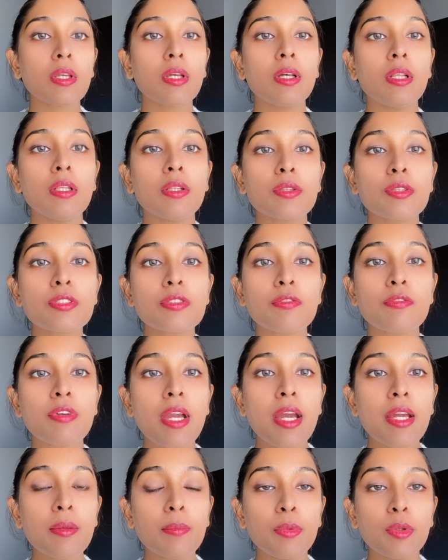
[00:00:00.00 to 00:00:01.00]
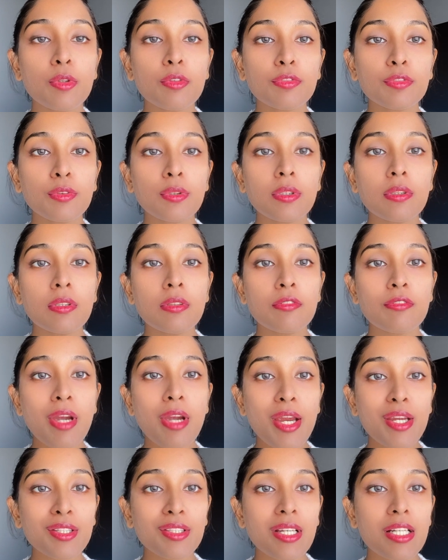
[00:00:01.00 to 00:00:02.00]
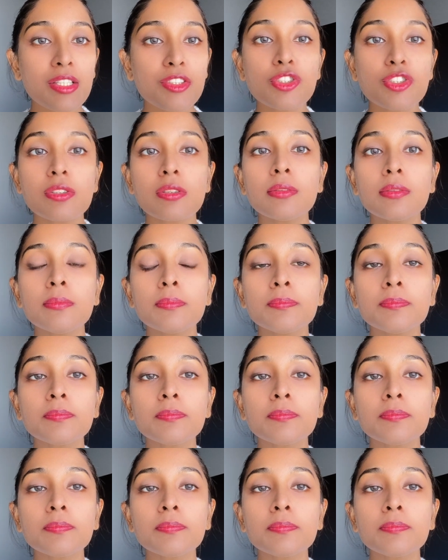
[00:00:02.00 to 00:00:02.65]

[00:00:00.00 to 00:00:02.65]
It looks very beautiful, very natural.